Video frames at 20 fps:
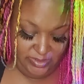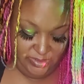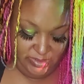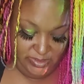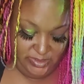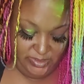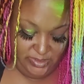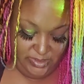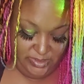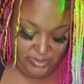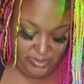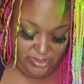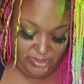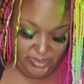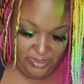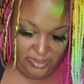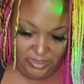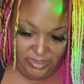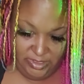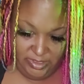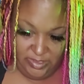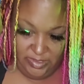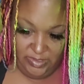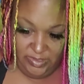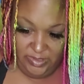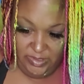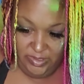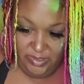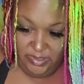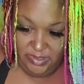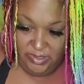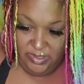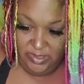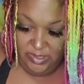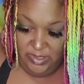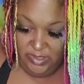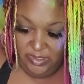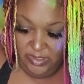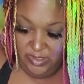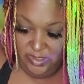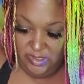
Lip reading: Nobody speaks.